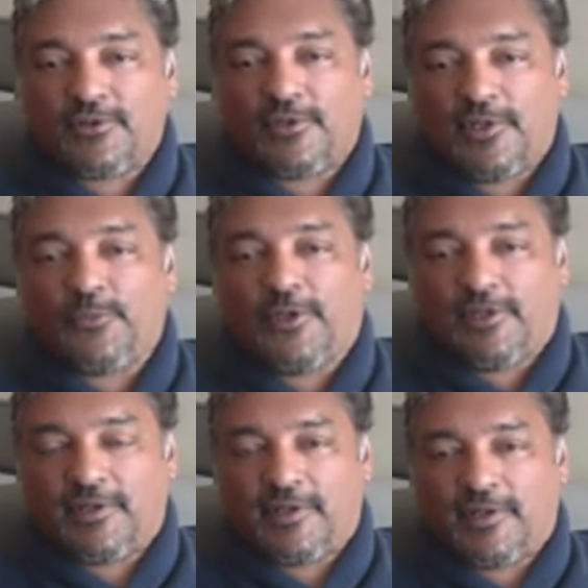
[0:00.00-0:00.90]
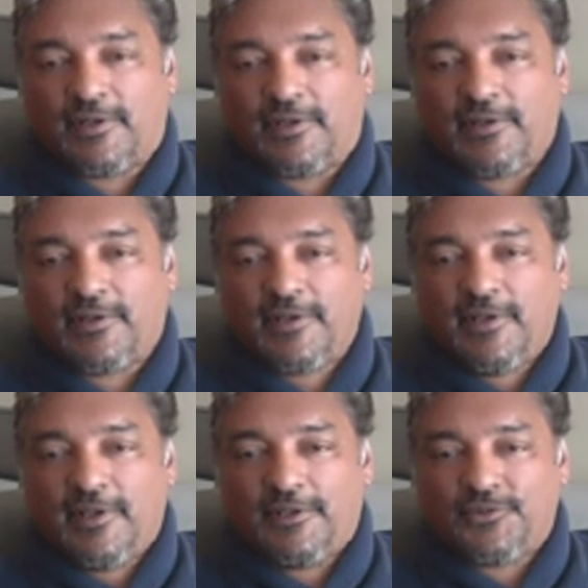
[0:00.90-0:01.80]
him and
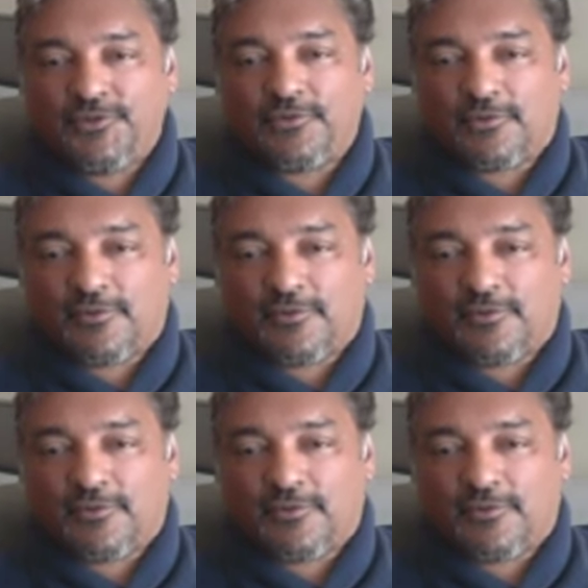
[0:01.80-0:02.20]
June.